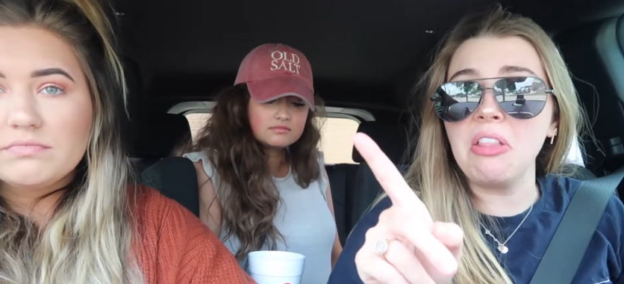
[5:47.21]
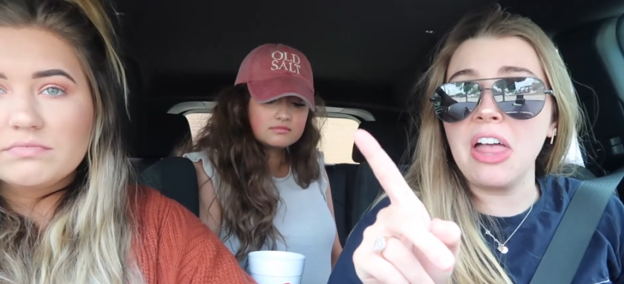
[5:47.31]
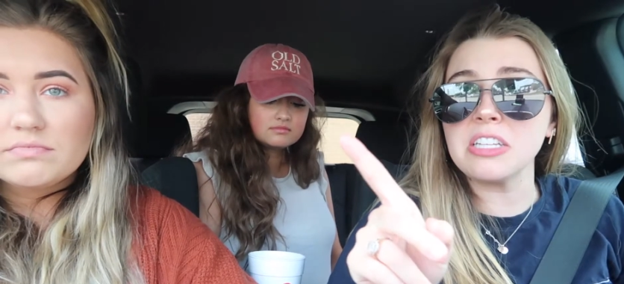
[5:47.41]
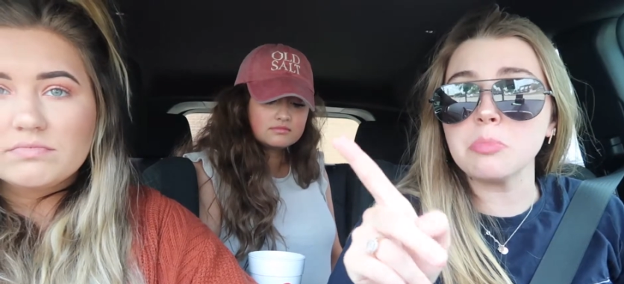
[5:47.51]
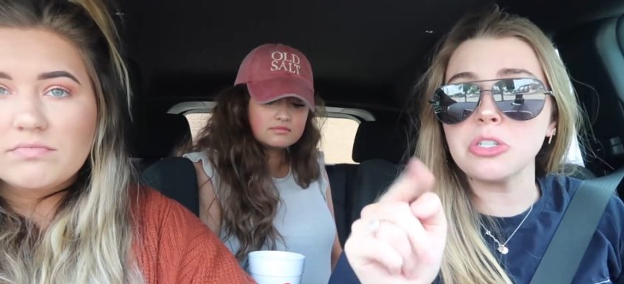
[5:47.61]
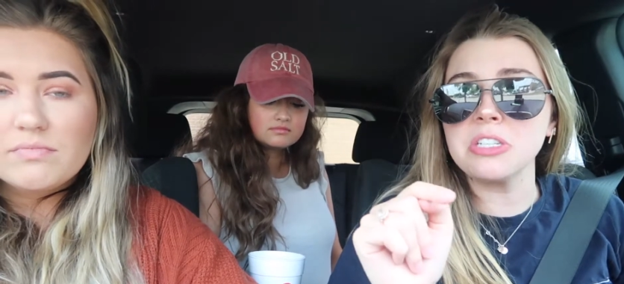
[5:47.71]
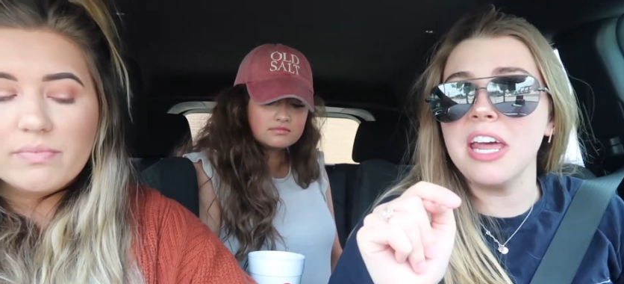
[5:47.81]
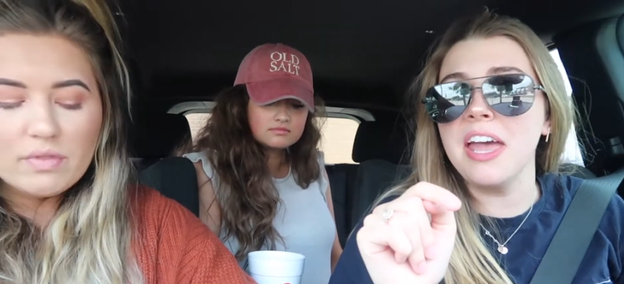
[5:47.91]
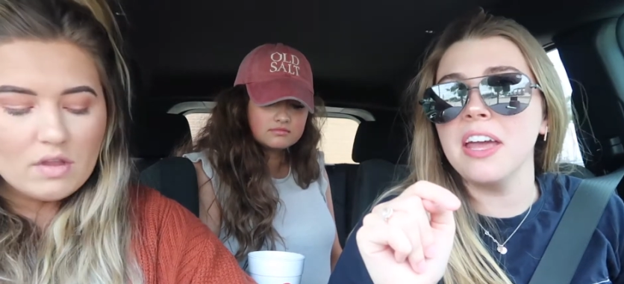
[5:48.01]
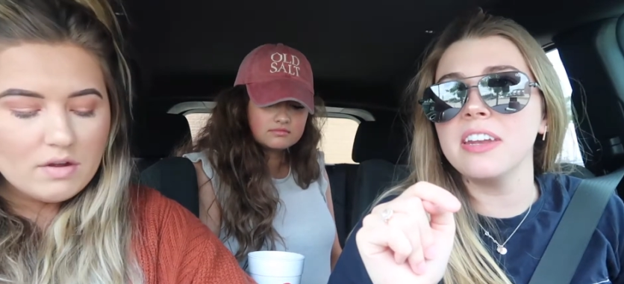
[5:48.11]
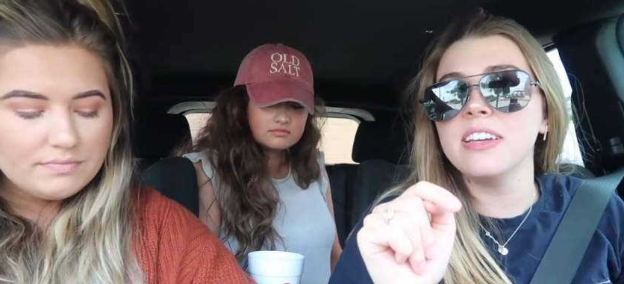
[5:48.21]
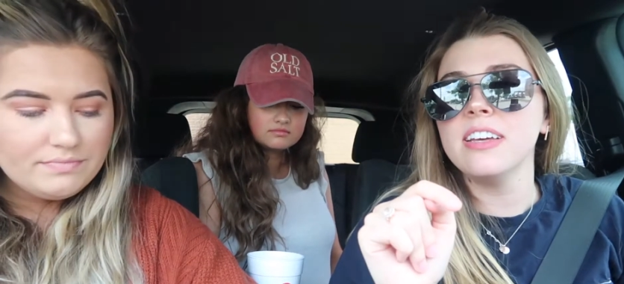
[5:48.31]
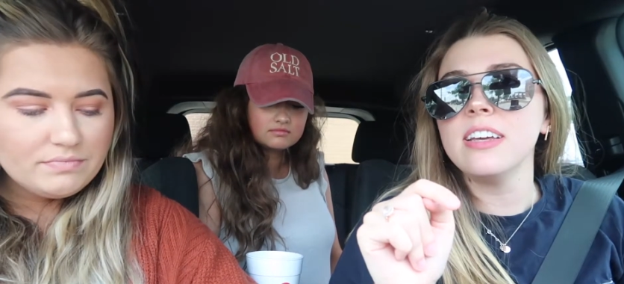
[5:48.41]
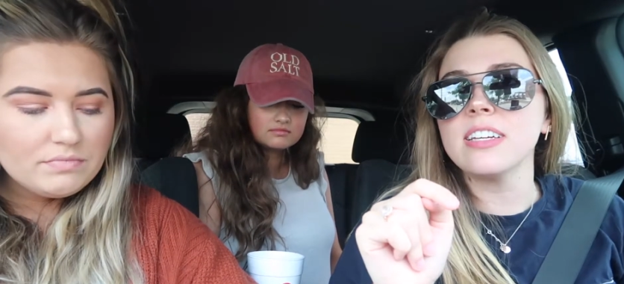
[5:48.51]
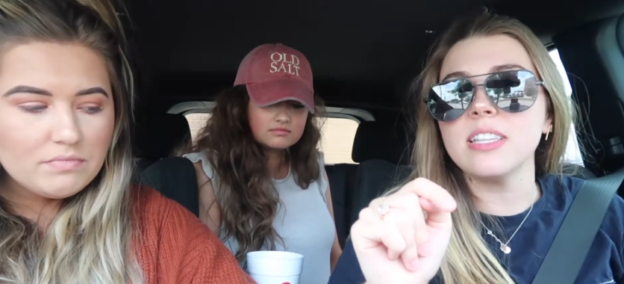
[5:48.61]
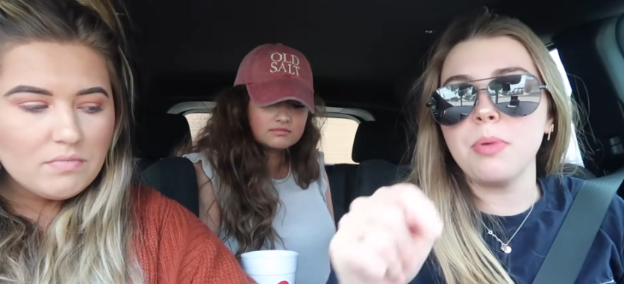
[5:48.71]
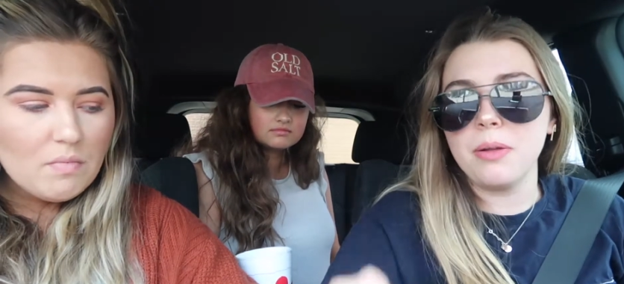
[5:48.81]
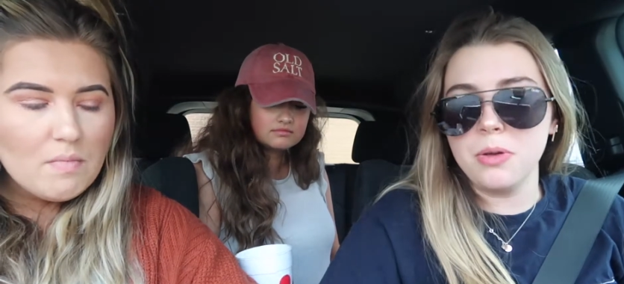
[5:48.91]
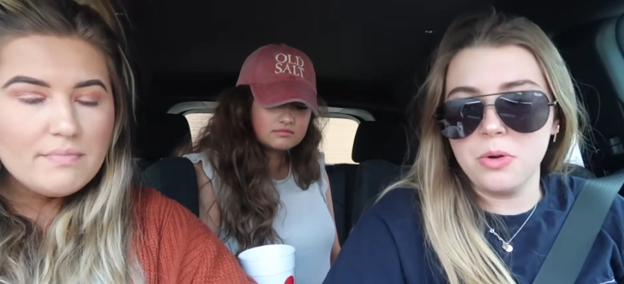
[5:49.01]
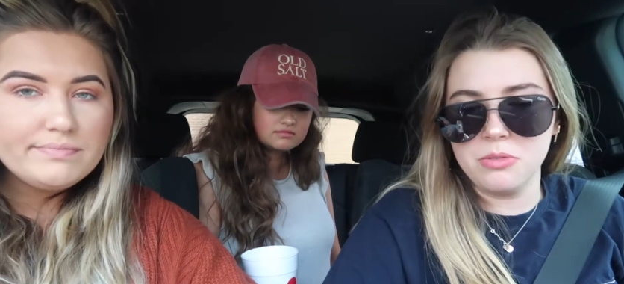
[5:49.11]
Speaker 1: last person had? Because they
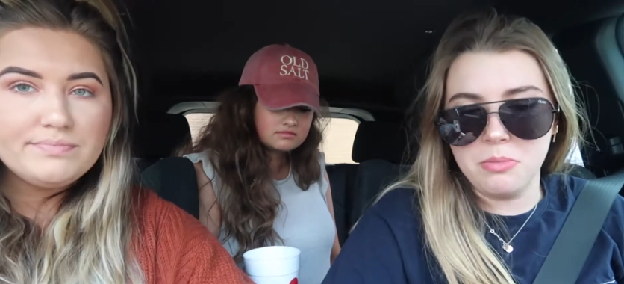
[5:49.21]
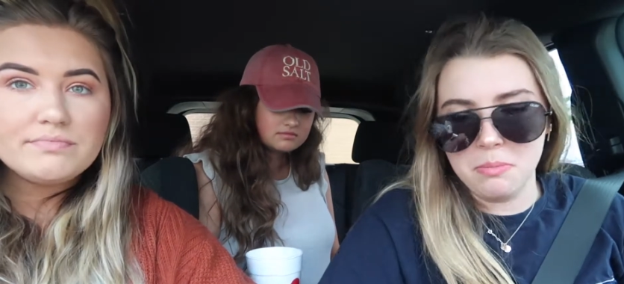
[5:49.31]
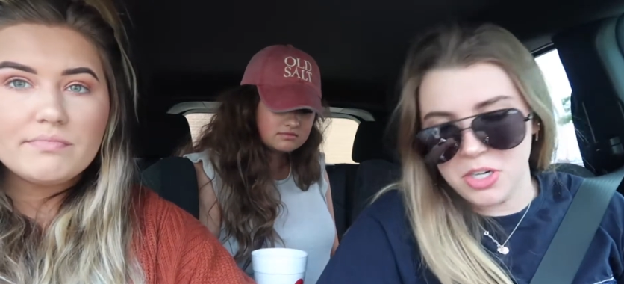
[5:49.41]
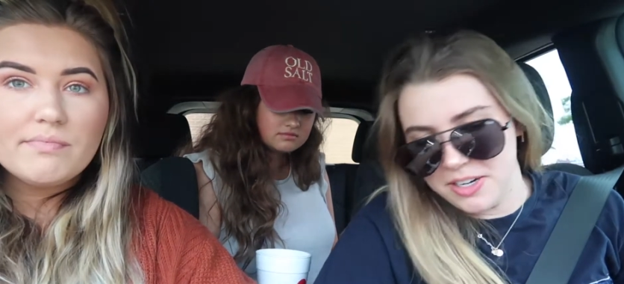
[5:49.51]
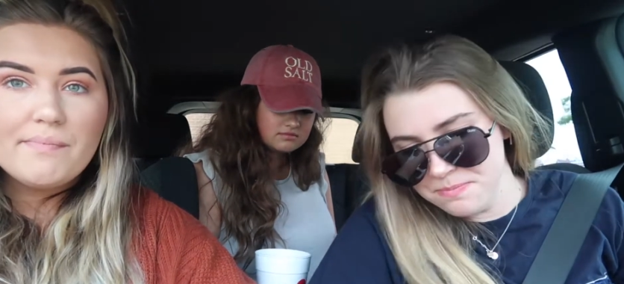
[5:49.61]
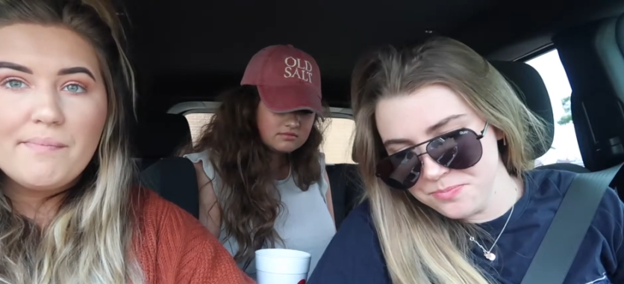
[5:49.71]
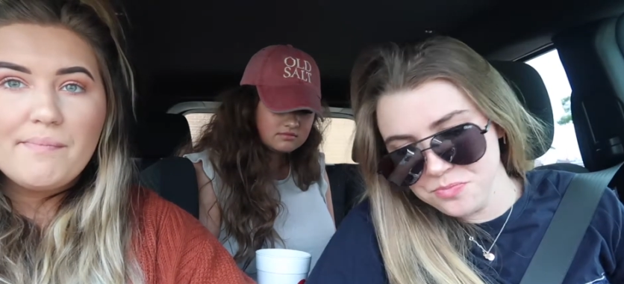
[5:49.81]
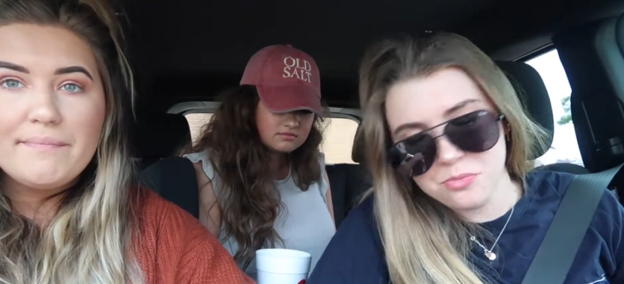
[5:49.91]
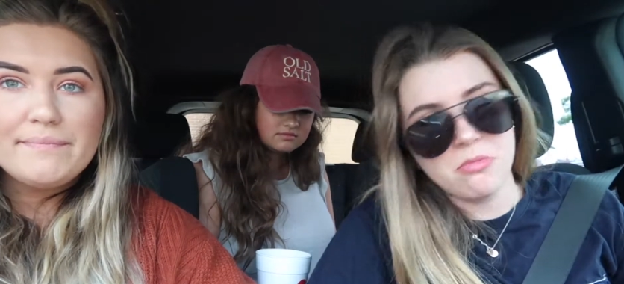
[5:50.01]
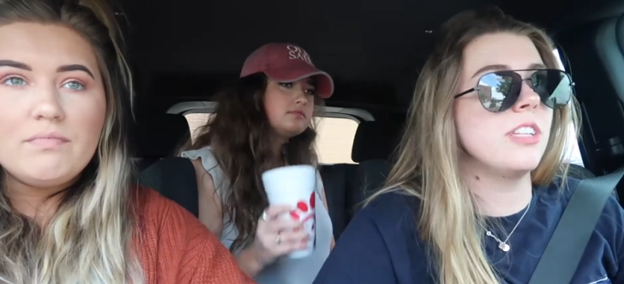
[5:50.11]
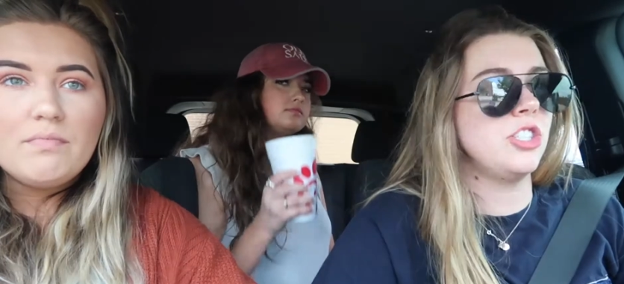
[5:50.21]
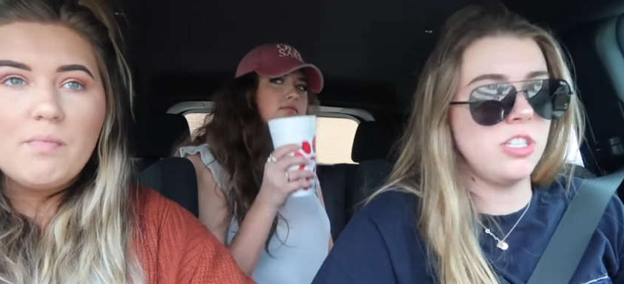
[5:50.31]
probably won't remember it. Let's